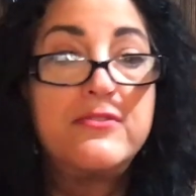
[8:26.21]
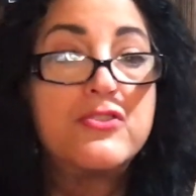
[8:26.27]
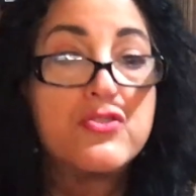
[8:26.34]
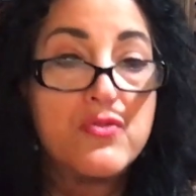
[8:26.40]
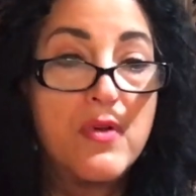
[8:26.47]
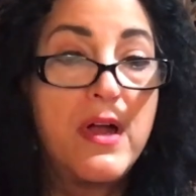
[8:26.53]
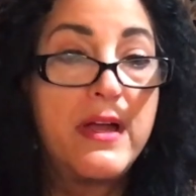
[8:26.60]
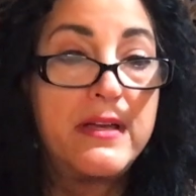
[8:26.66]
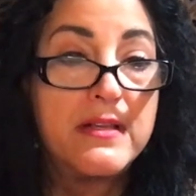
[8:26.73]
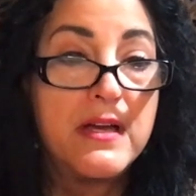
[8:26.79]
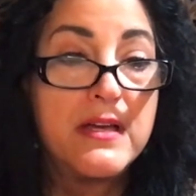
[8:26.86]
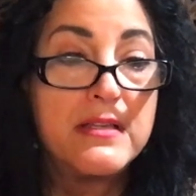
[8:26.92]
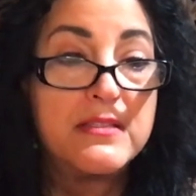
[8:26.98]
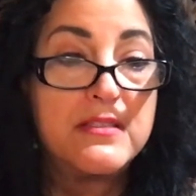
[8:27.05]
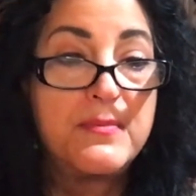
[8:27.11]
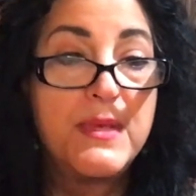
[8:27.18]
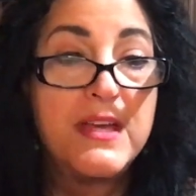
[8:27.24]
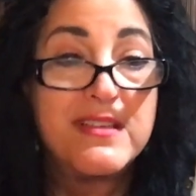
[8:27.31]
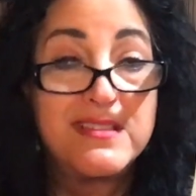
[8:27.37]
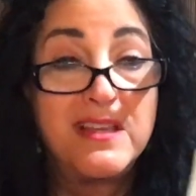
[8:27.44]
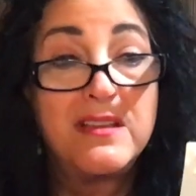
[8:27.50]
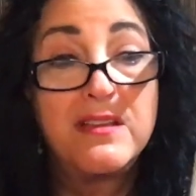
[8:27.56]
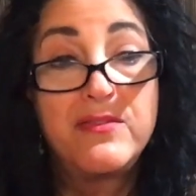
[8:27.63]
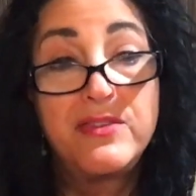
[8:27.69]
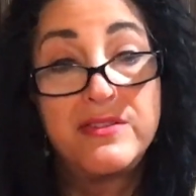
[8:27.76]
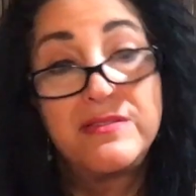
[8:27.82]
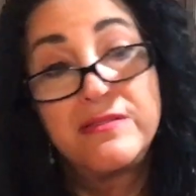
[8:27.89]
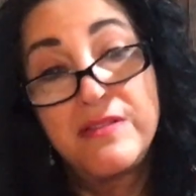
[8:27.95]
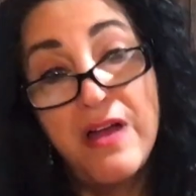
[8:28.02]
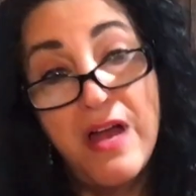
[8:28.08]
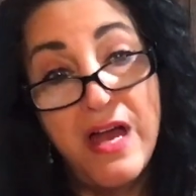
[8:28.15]
tried iced because I love it
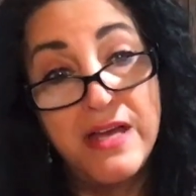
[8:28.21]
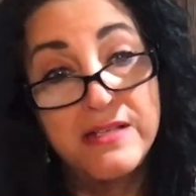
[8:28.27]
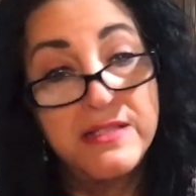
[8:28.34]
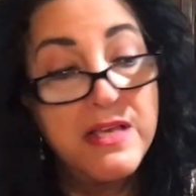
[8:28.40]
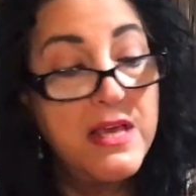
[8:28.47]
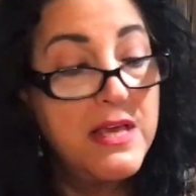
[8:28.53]
hot.